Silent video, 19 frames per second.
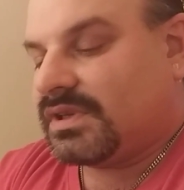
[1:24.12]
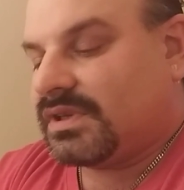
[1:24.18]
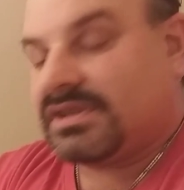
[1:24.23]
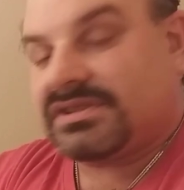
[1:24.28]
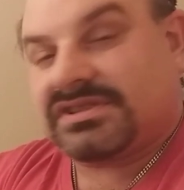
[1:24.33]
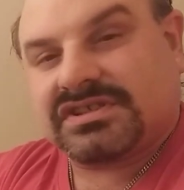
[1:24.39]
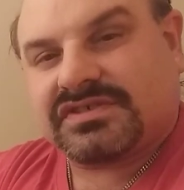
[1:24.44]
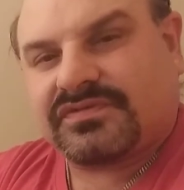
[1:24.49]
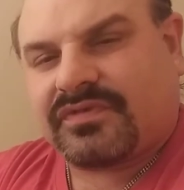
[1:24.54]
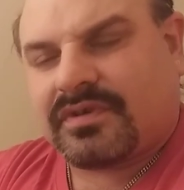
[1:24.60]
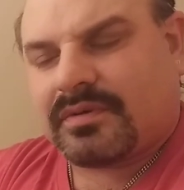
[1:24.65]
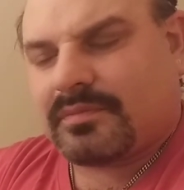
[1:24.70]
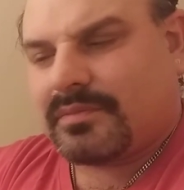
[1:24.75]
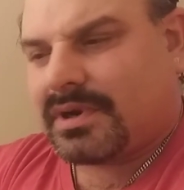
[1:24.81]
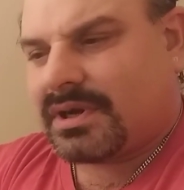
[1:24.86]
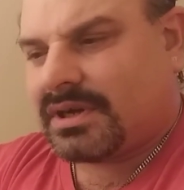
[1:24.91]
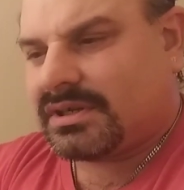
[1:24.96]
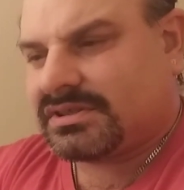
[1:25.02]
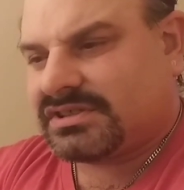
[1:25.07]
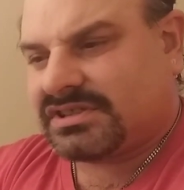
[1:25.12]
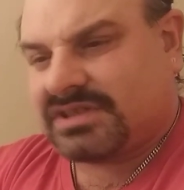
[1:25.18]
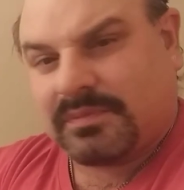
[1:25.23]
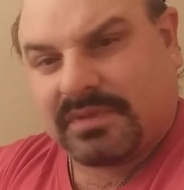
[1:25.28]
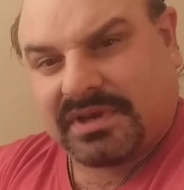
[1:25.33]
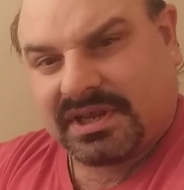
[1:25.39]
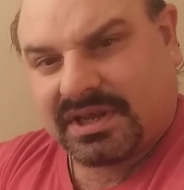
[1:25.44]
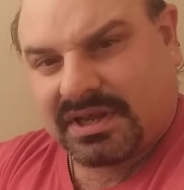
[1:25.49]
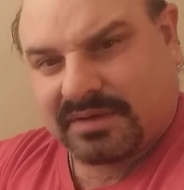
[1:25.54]
This is from
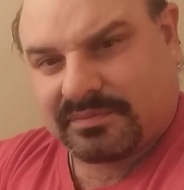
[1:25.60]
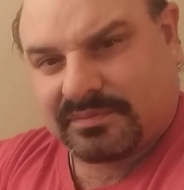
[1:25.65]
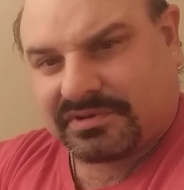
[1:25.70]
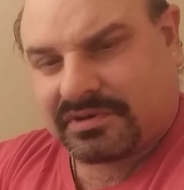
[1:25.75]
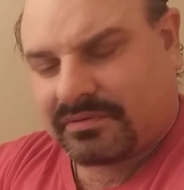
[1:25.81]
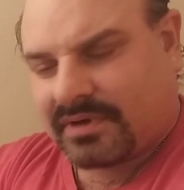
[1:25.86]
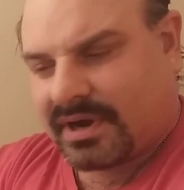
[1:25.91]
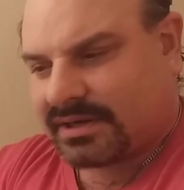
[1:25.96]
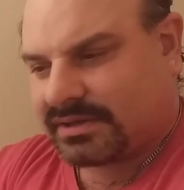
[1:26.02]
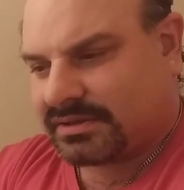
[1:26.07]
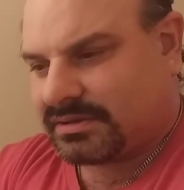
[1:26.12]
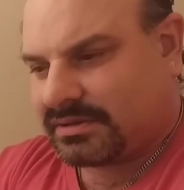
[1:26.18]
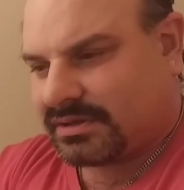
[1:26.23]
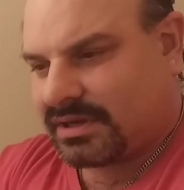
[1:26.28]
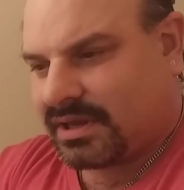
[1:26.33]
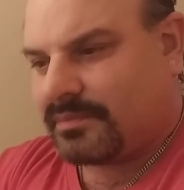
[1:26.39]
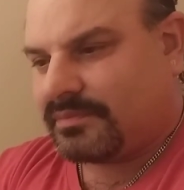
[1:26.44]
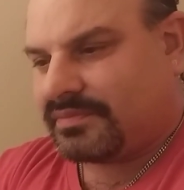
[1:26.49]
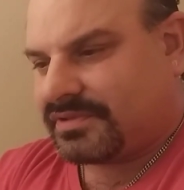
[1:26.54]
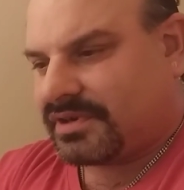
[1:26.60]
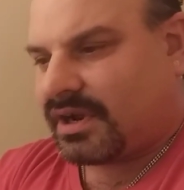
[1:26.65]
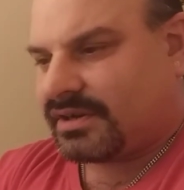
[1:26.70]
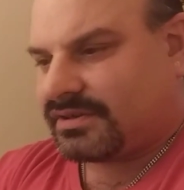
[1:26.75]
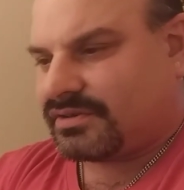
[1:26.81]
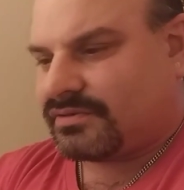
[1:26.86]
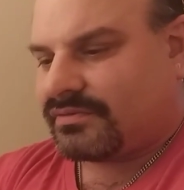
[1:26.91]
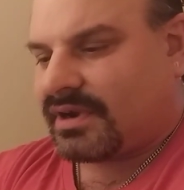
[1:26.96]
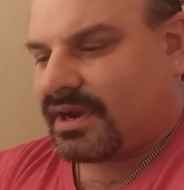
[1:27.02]
CBD
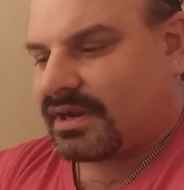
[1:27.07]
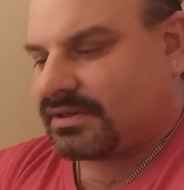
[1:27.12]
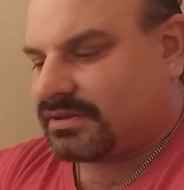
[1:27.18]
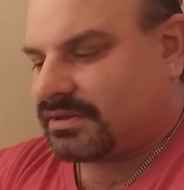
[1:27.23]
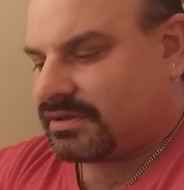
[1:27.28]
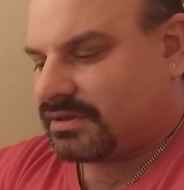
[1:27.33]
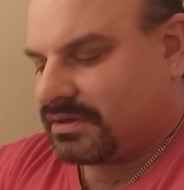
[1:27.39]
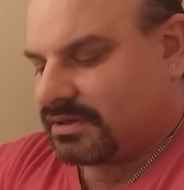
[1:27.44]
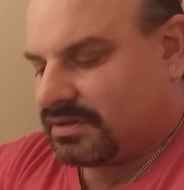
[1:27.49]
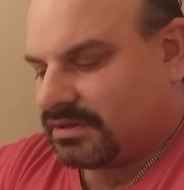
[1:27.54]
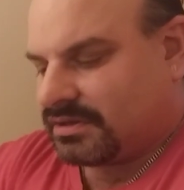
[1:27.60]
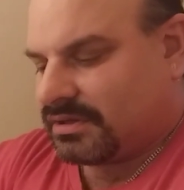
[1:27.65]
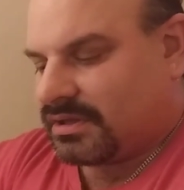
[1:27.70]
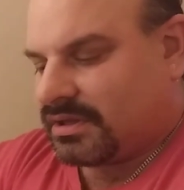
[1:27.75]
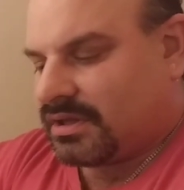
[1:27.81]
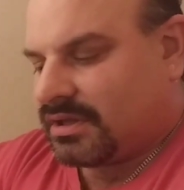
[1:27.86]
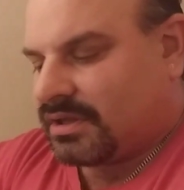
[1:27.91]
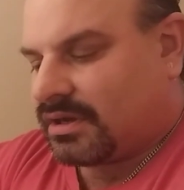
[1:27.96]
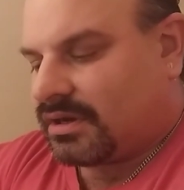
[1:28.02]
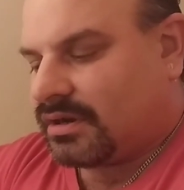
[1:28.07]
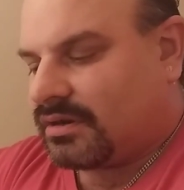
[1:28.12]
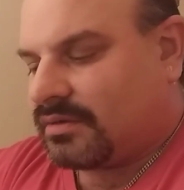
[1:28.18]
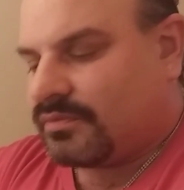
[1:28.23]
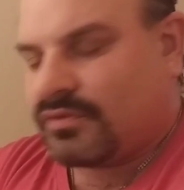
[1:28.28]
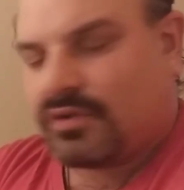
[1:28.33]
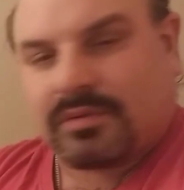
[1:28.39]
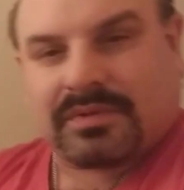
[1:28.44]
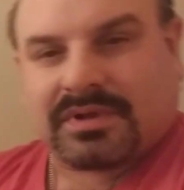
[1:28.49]
Hemp.direct.
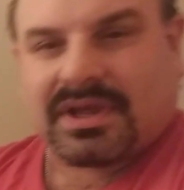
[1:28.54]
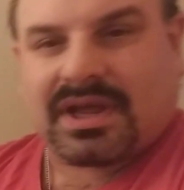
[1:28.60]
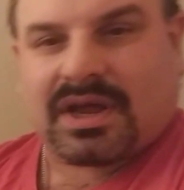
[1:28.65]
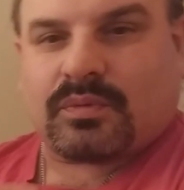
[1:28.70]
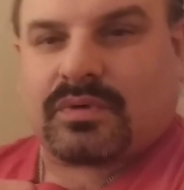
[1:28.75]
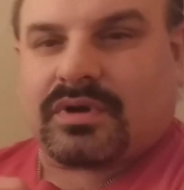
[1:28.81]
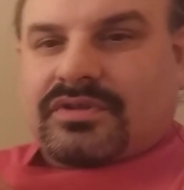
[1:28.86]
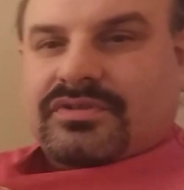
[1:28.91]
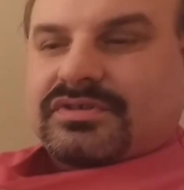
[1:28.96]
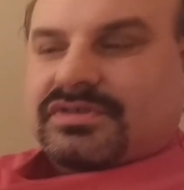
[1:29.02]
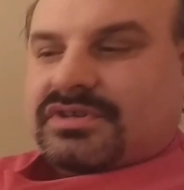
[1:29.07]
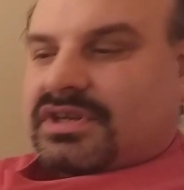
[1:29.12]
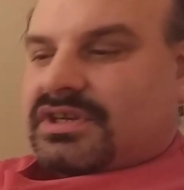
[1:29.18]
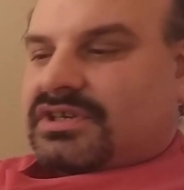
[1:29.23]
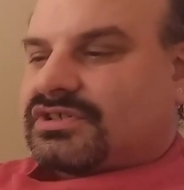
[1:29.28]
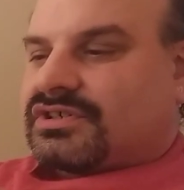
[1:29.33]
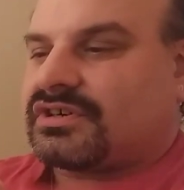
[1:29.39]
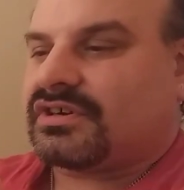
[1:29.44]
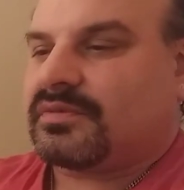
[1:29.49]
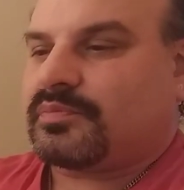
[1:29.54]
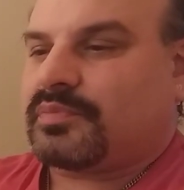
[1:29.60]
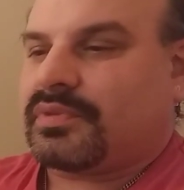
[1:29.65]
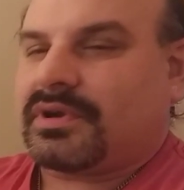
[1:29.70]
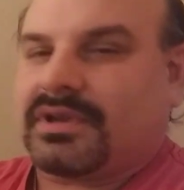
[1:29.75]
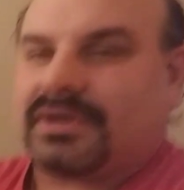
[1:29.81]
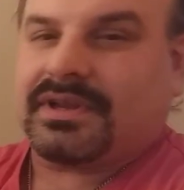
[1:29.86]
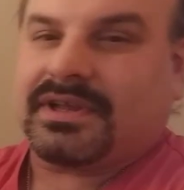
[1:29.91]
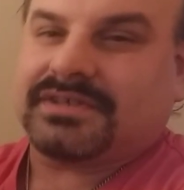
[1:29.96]
Normally I wear their t-shirt,
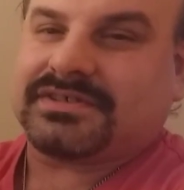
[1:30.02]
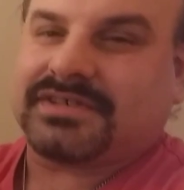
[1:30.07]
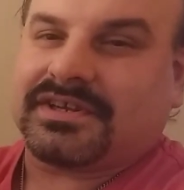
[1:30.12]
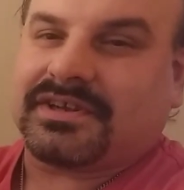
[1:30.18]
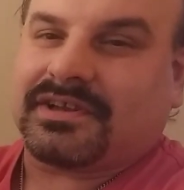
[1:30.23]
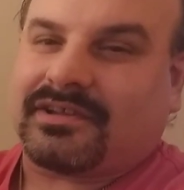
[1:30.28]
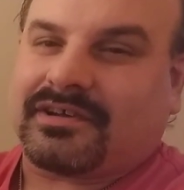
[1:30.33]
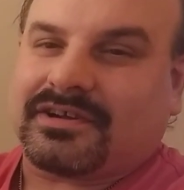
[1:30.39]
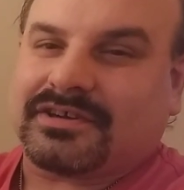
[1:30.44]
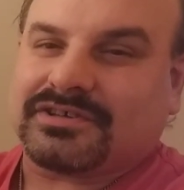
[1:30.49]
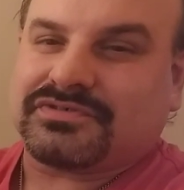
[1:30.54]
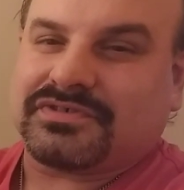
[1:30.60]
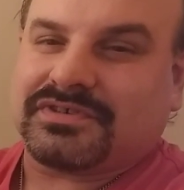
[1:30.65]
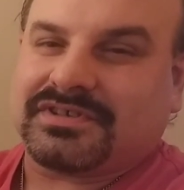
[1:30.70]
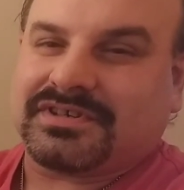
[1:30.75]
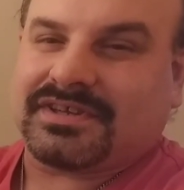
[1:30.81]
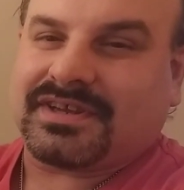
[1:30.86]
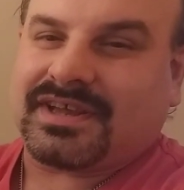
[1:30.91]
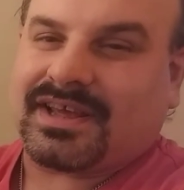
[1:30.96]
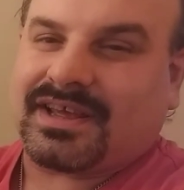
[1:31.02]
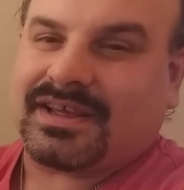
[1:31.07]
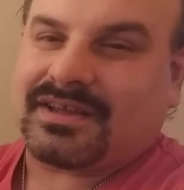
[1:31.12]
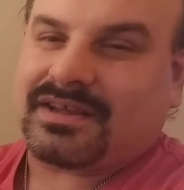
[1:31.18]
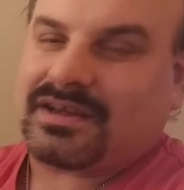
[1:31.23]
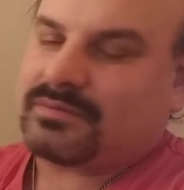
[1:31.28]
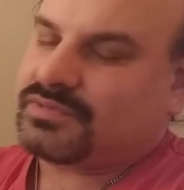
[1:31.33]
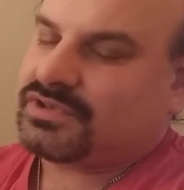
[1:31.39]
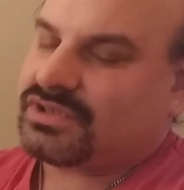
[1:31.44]
but it's in the laundry
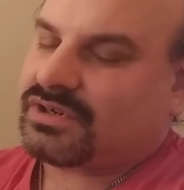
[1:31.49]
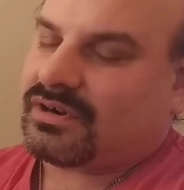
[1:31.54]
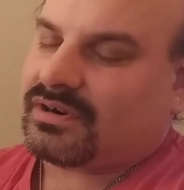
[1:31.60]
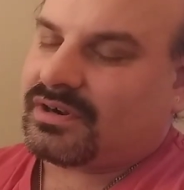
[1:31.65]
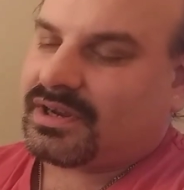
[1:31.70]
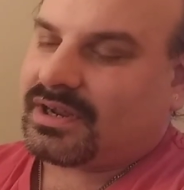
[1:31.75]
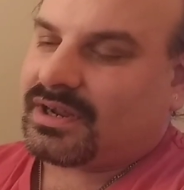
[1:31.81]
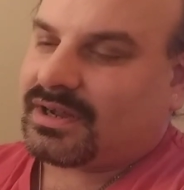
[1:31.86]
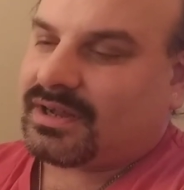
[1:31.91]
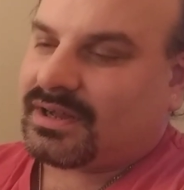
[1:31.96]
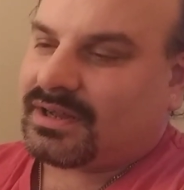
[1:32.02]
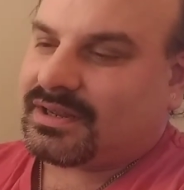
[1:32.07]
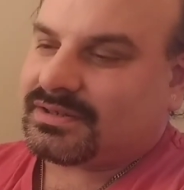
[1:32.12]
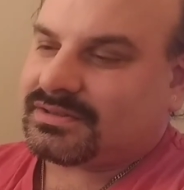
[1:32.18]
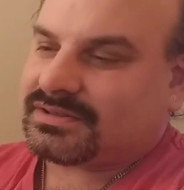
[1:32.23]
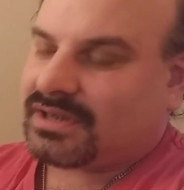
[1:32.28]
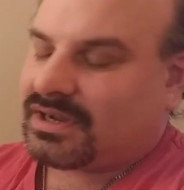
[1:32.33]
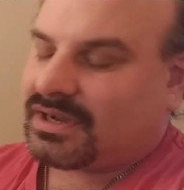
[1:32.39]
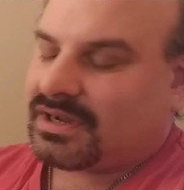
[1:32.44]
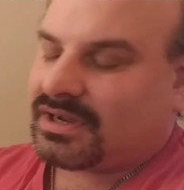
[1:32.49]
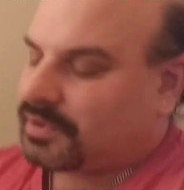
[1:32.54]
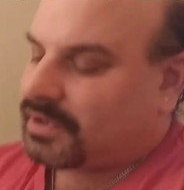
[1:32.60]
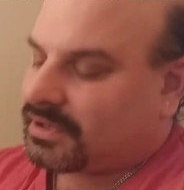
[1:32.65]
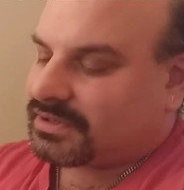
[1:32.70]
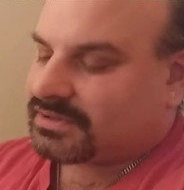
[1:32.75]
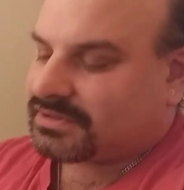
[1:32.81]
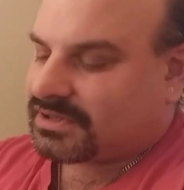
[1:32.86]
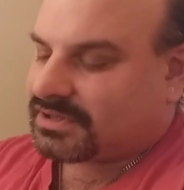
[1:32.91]
today. I'm sorry, guys. I
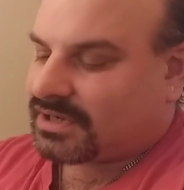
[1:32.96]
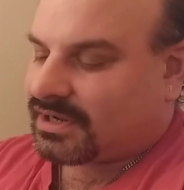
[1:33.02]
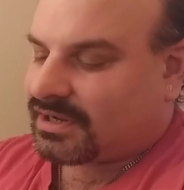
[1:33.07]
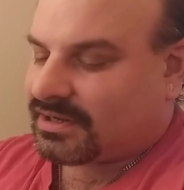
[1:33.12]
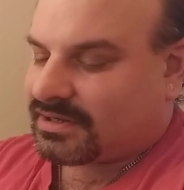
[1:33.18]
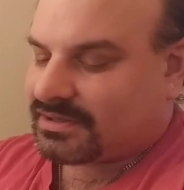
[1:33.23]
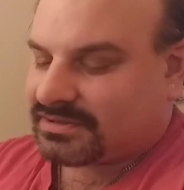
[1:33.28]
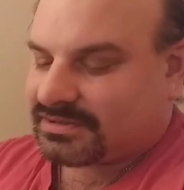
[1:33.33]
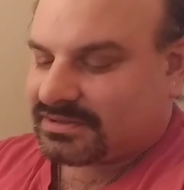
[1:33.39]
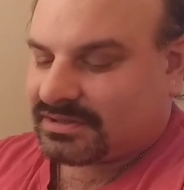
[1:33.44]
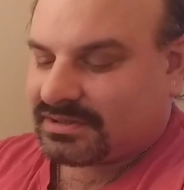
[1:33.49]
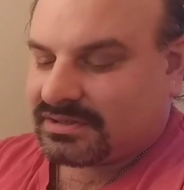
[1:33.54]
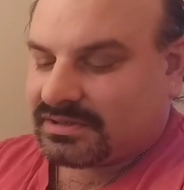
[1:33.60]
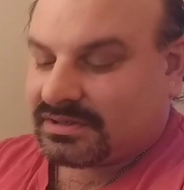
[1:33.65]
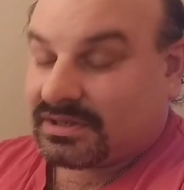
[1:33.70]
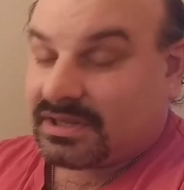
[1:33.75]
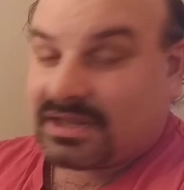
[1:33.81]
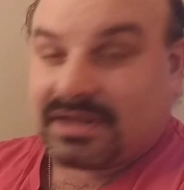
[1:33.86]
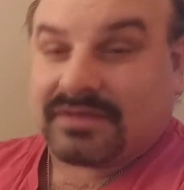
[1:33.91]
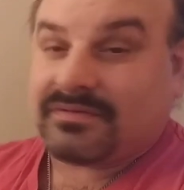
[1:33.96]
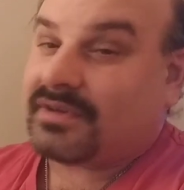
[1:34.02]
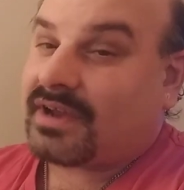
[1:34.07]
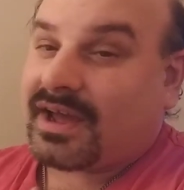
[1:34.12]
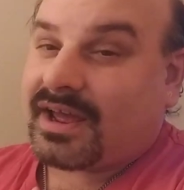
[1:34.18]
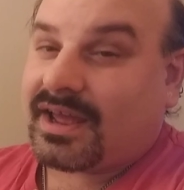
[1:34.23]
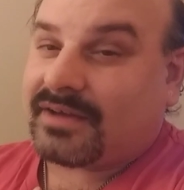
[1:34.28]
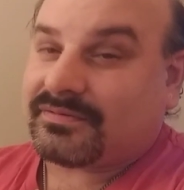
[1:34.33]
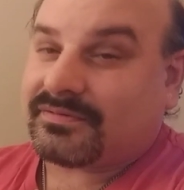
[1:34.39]
apologize. Even
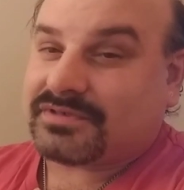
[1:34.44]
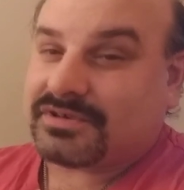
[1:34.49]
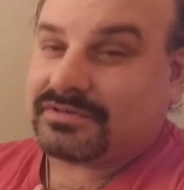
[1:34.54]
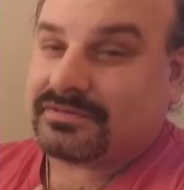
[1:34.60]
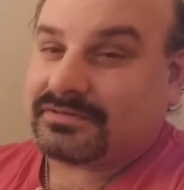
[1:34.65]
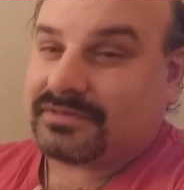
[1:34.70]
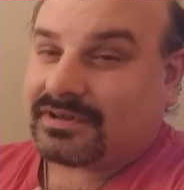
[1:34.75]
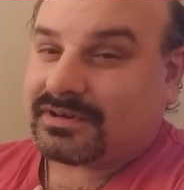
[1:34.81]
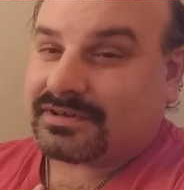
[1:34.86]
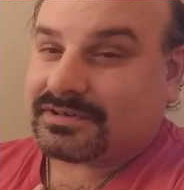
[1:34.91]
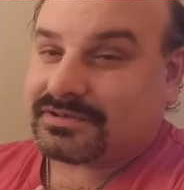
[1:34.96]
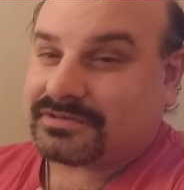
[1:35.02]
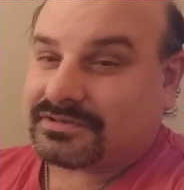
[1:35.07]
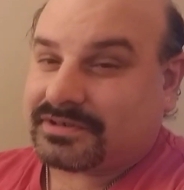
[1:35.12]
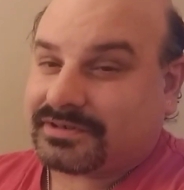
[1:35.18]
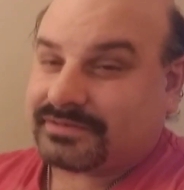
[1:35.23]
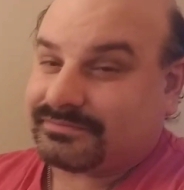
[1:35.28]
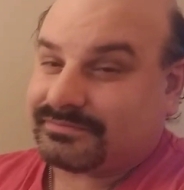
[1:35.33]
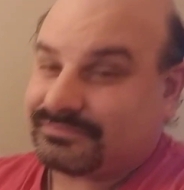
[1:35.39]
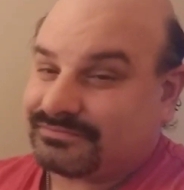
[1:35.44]
I have to do laundry.